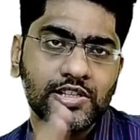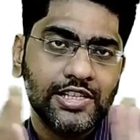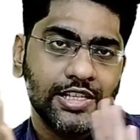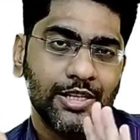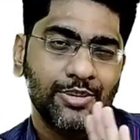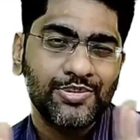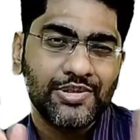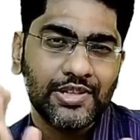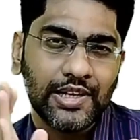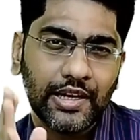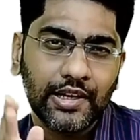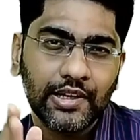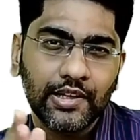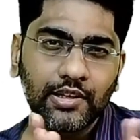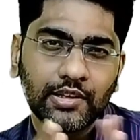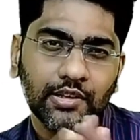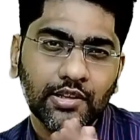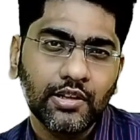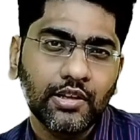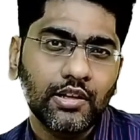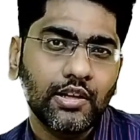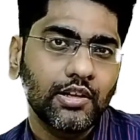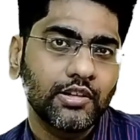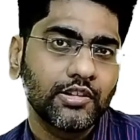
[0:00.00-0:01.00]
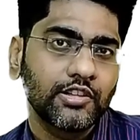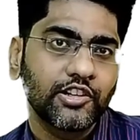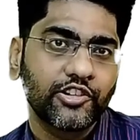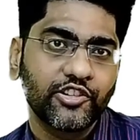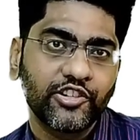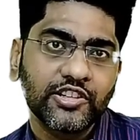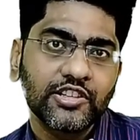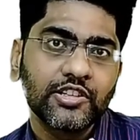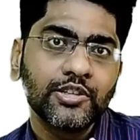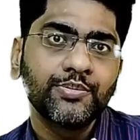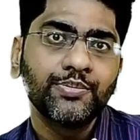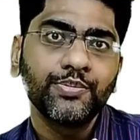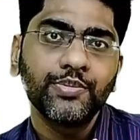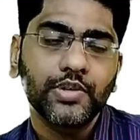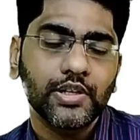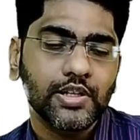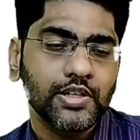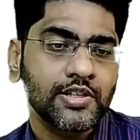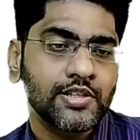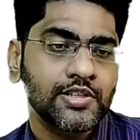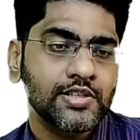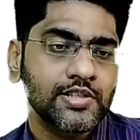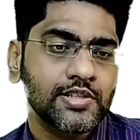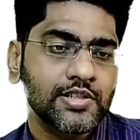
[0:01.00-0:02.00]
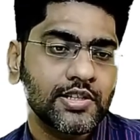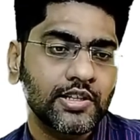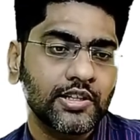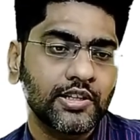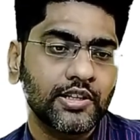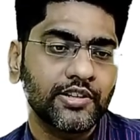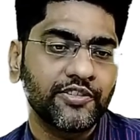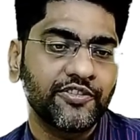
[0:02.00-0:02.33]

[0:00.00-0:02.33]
sleep cycle, the rhythm is